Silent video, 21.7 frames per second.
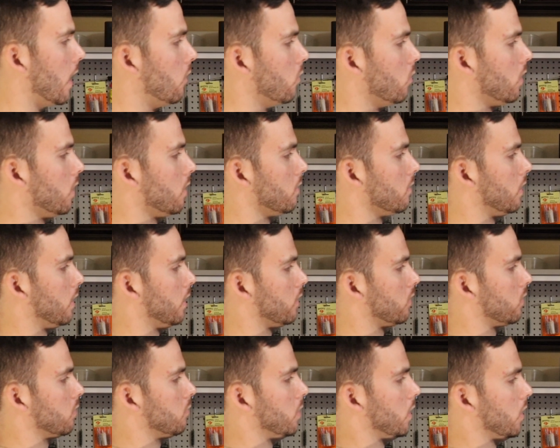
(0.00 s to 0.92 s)
I want
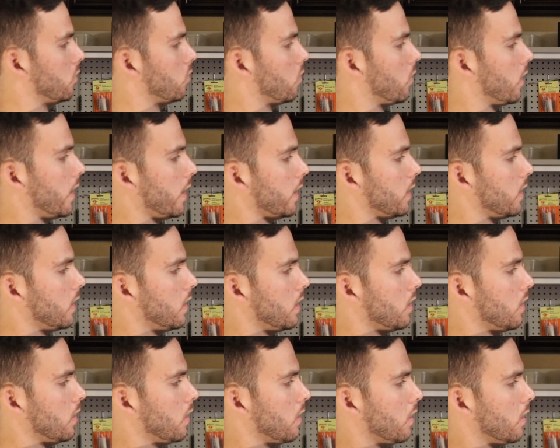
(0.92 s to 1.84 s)
it to be right
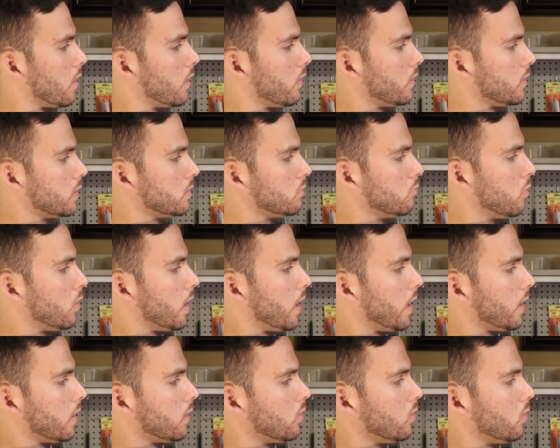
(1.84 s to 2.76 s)
here on this
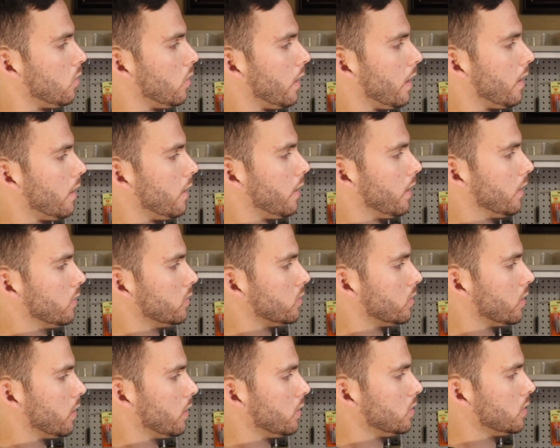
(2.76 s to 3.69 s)
black little air
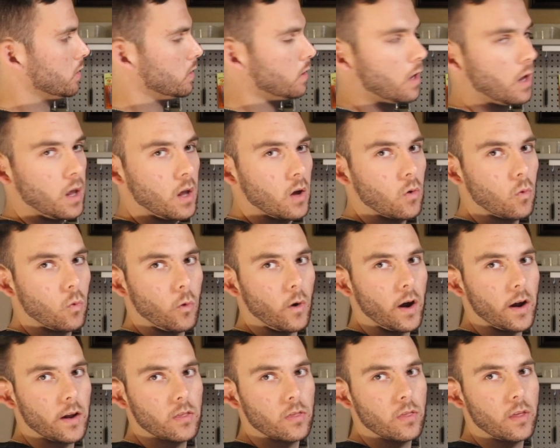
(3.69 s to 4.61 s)
insert, just
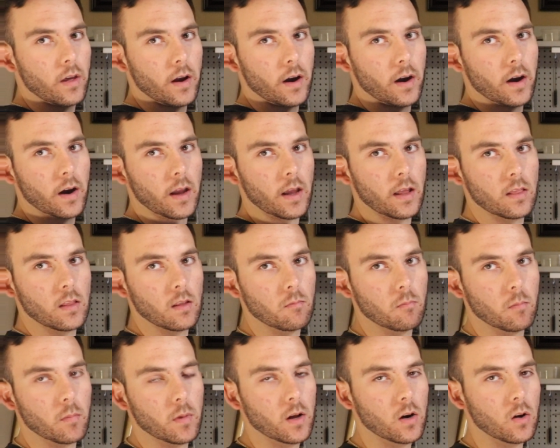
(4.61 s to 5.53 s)
right there in the
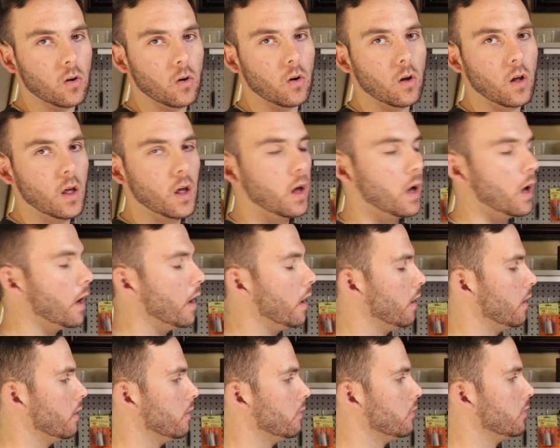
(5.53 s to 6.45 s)
middle
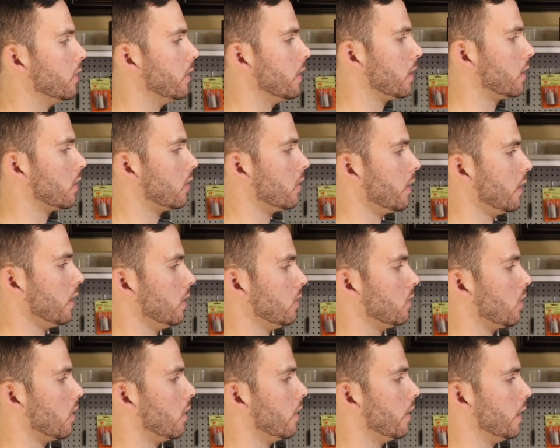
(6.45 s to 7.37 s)
of the
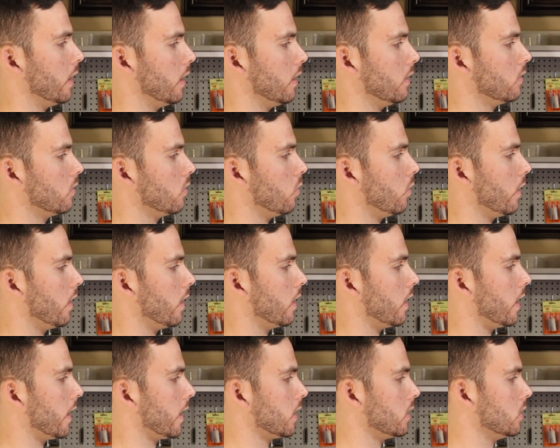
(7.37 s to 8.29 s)
clay target, to
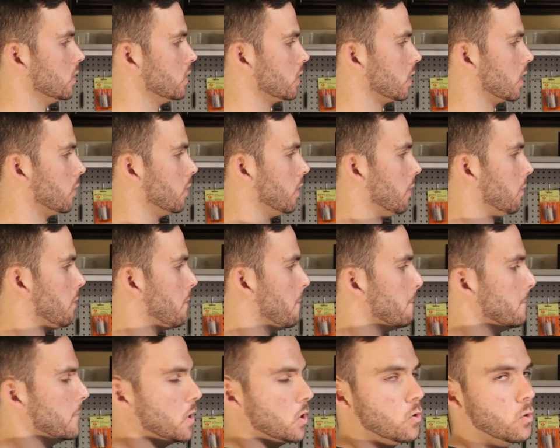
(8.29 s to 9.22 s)
where I can just come up
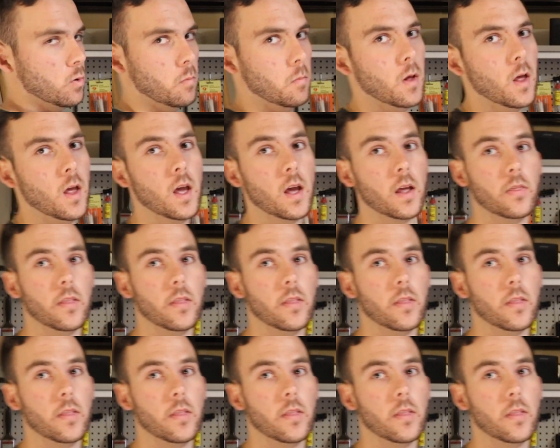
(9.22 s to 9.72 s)
and boom.